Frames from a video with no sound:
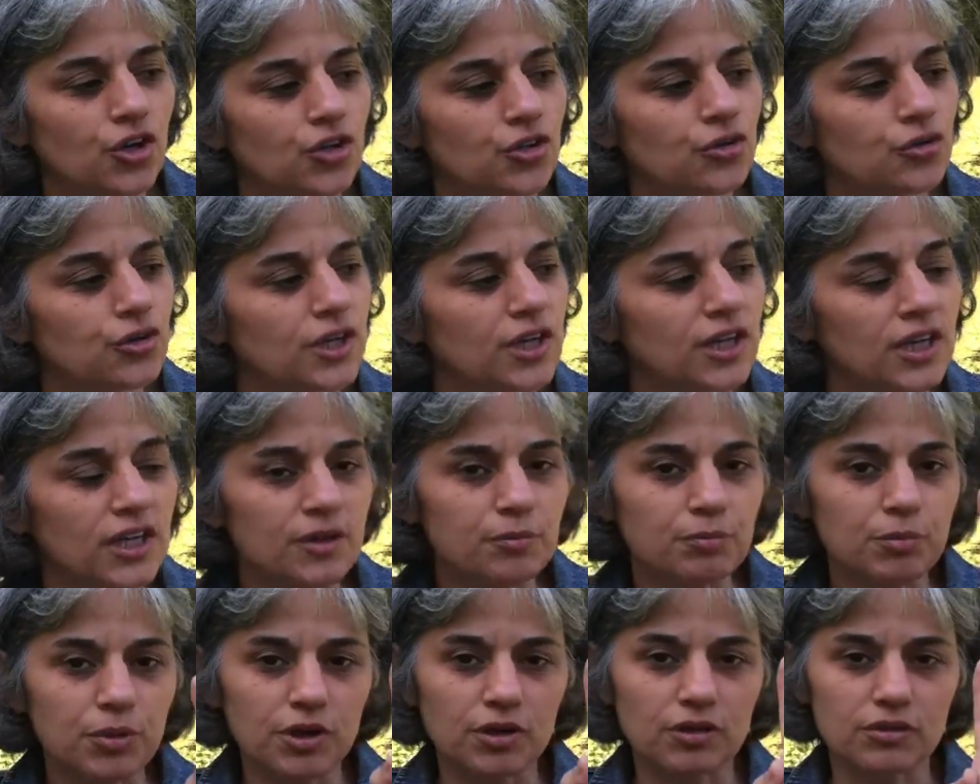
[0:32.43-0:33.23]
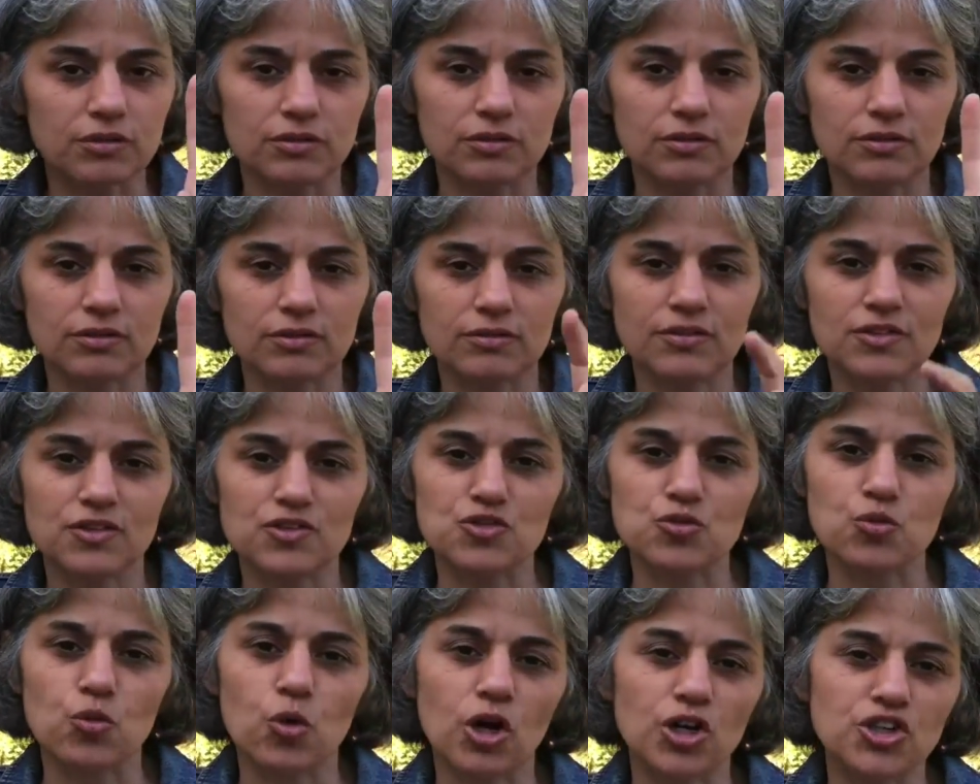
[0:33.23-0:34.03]
you can eat, but
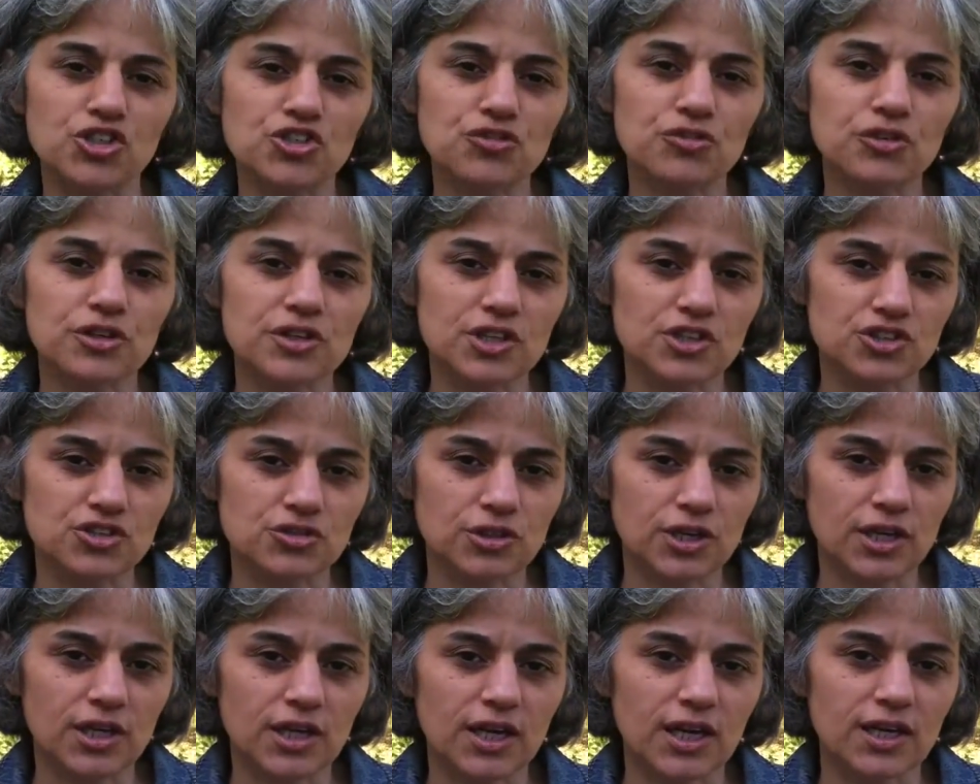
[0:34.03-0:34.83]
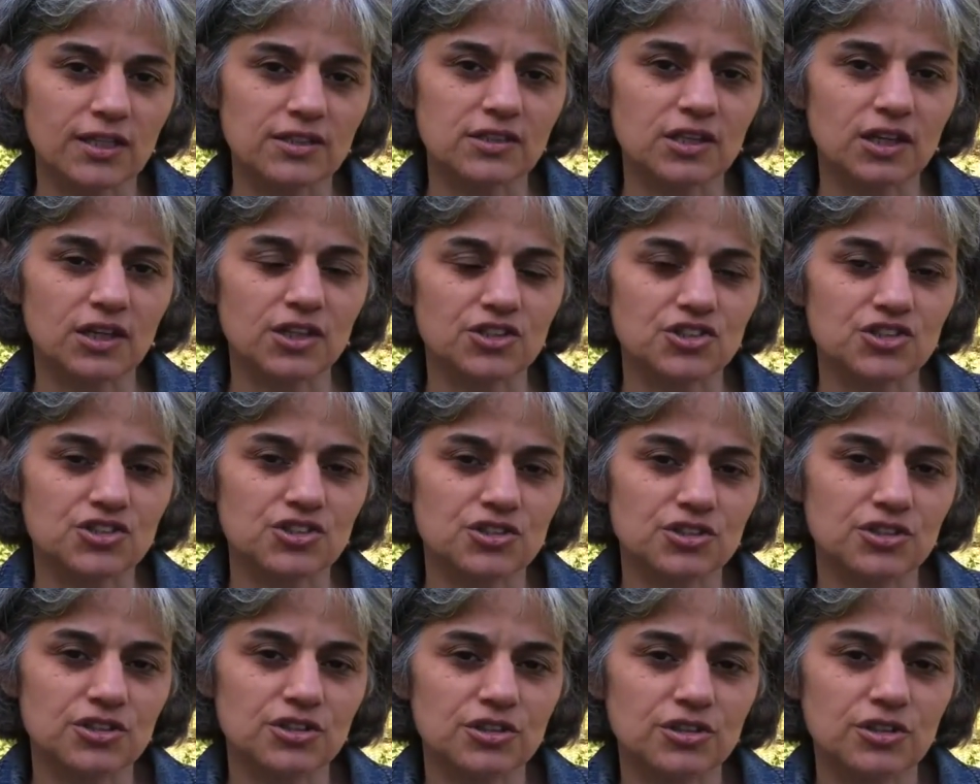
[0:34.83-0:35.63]
there's one tree that you cannot touch,
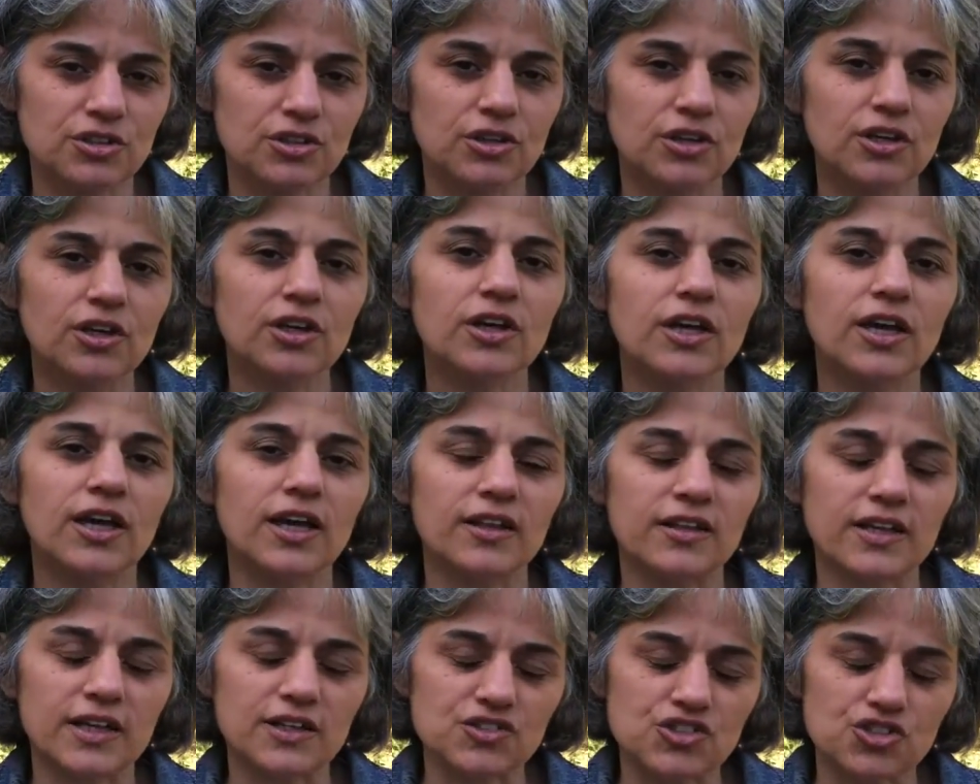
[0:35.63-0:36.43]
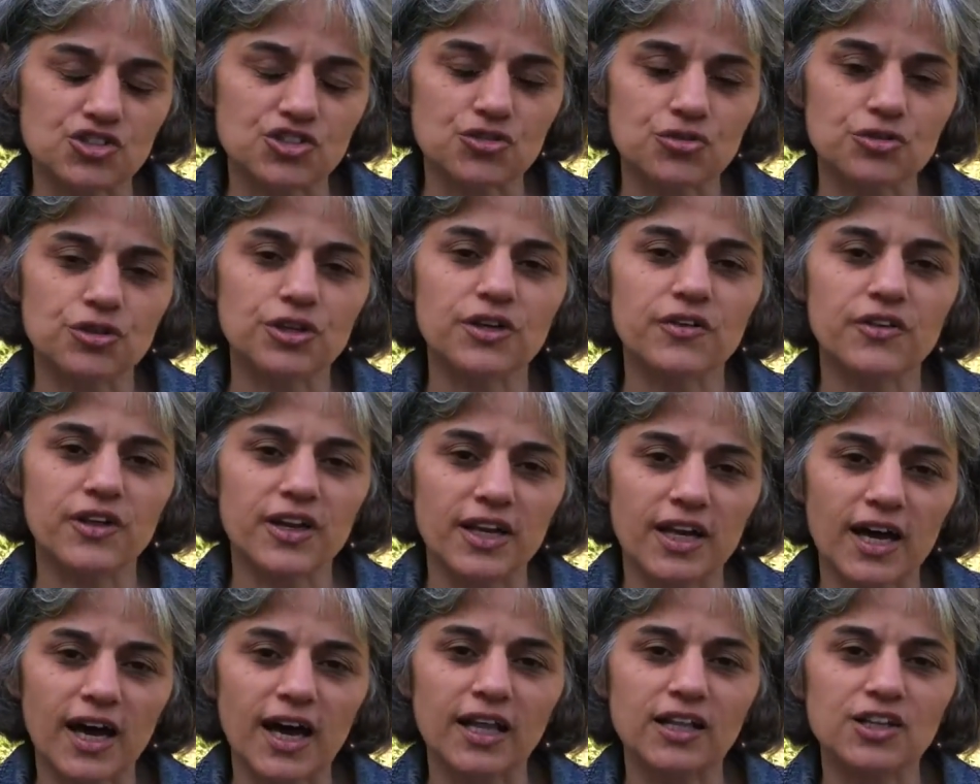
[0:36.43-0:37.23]
and that's the tree of the
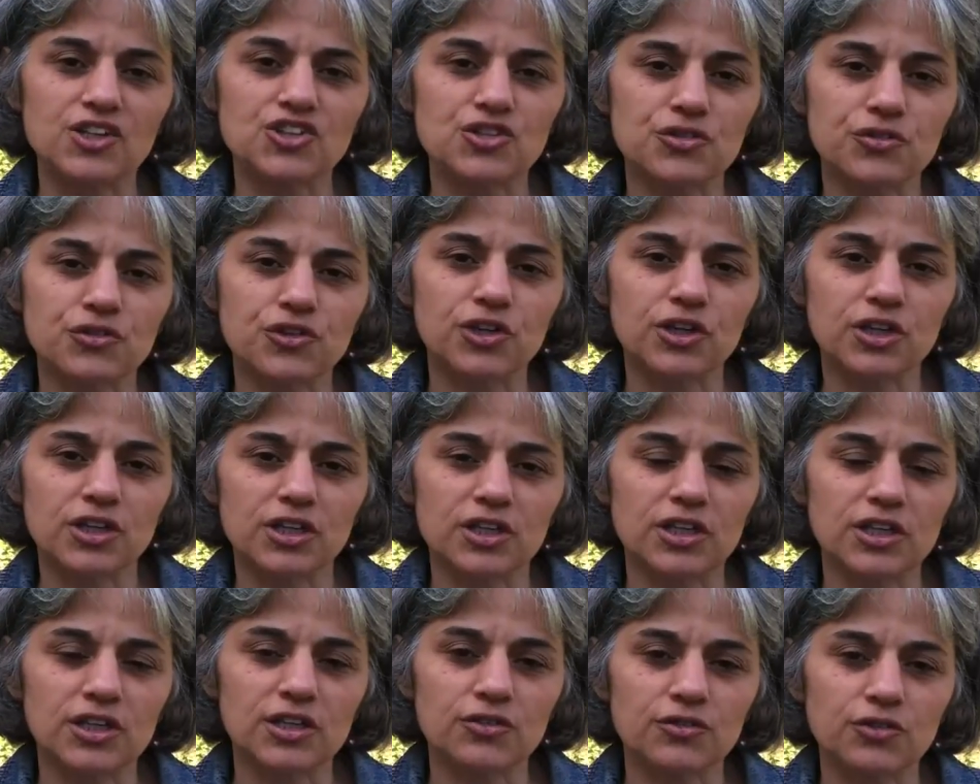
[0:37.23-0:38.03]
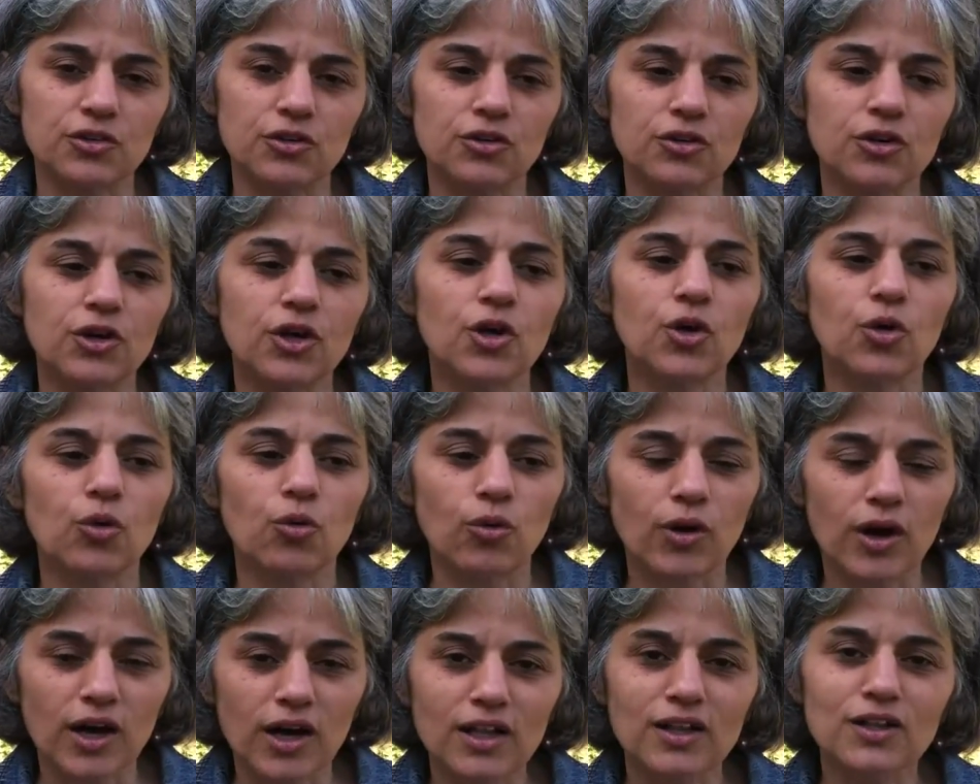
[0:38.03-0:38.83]
knowledge of good and evil.
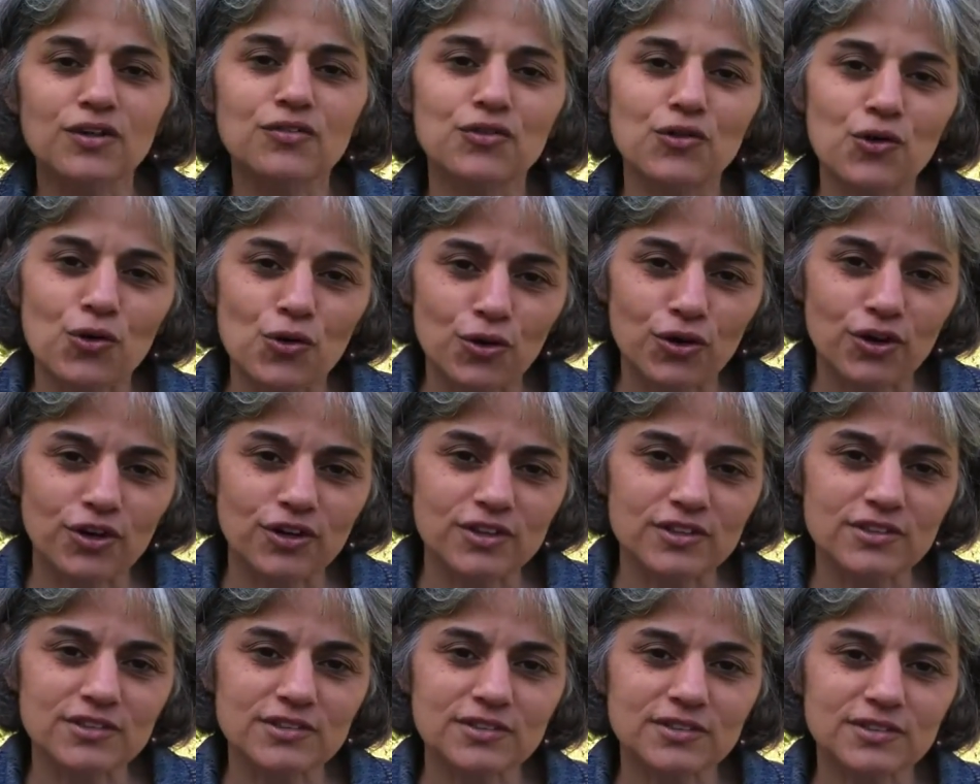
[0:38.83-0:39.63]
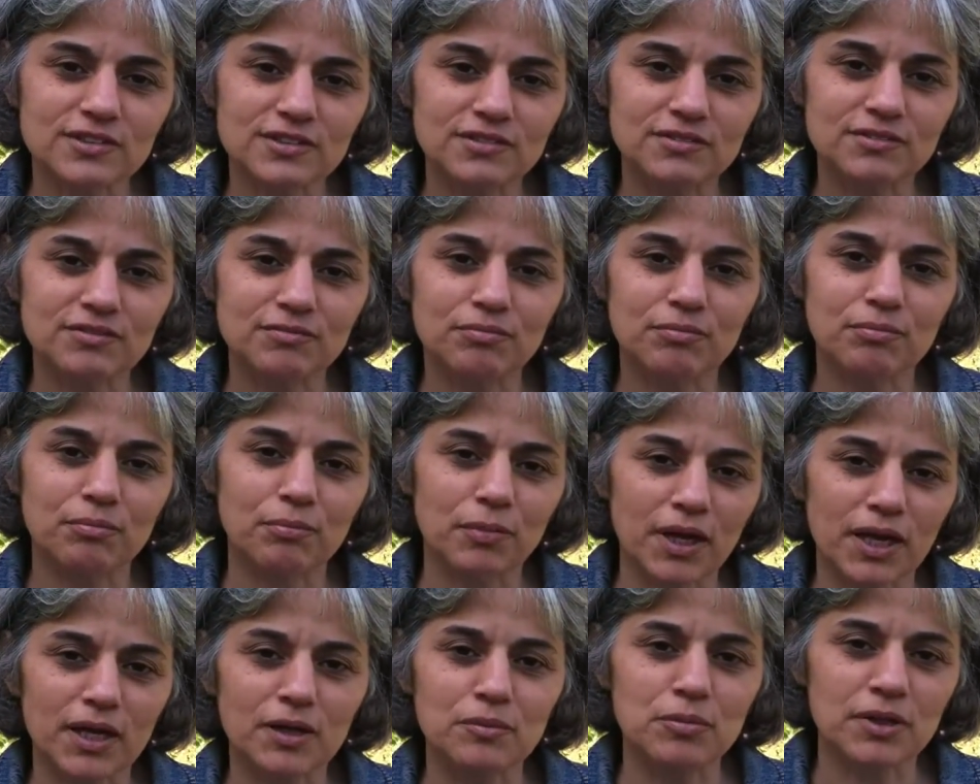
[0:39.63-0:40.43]
Well, of course,
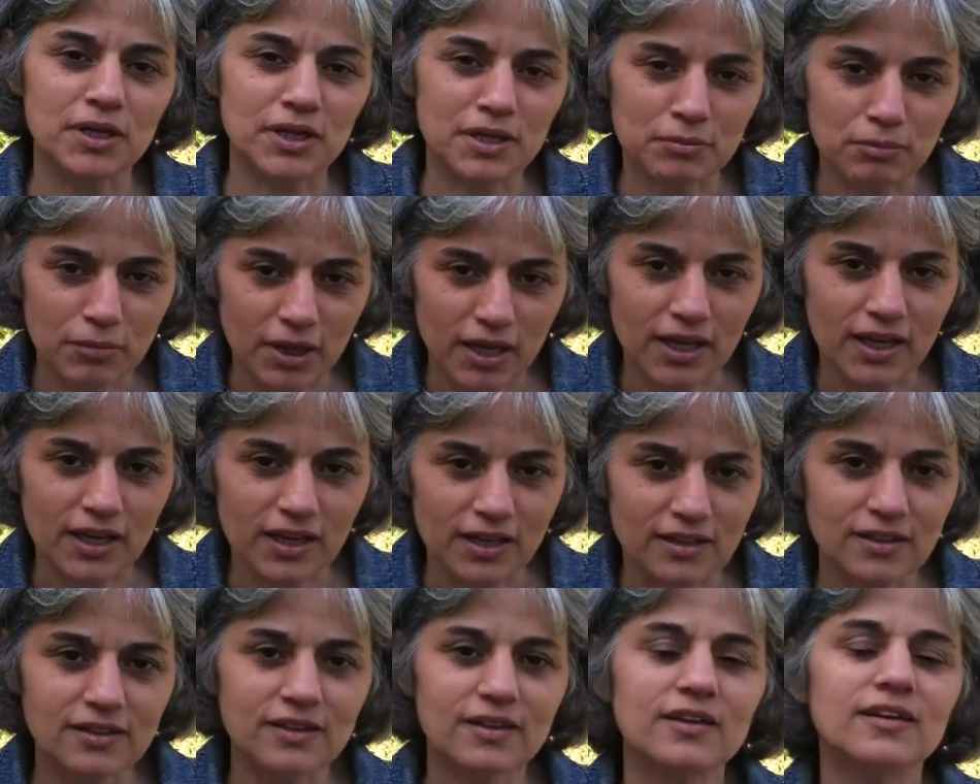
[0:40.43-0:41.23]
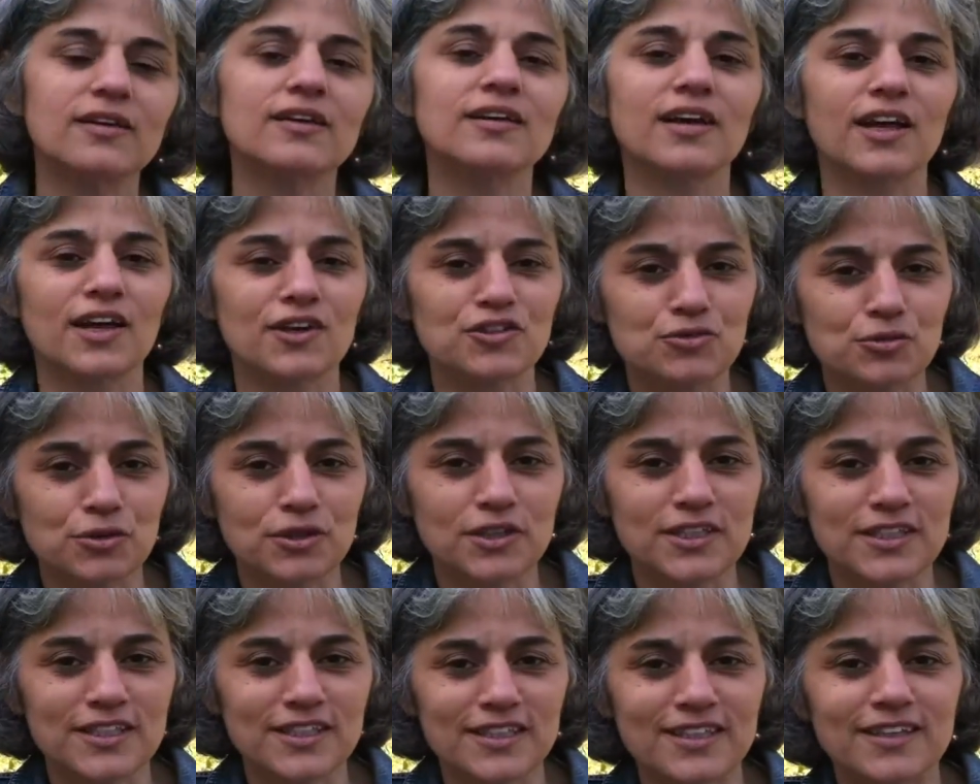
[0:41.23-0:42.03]
man being man, guess
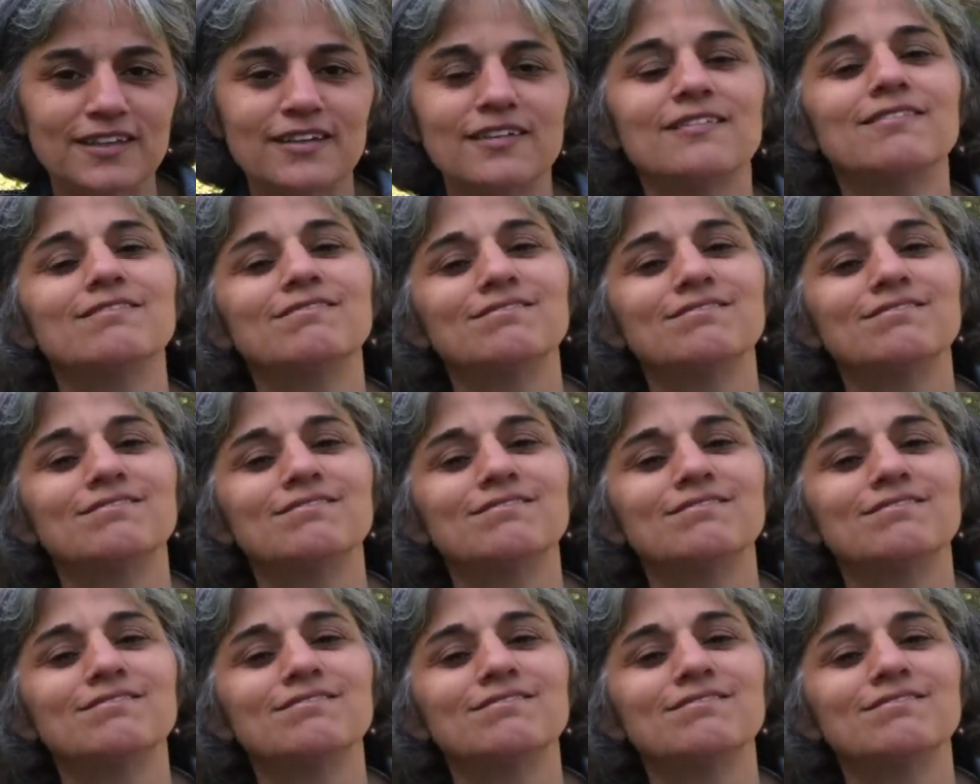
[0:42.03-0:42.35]
what he did?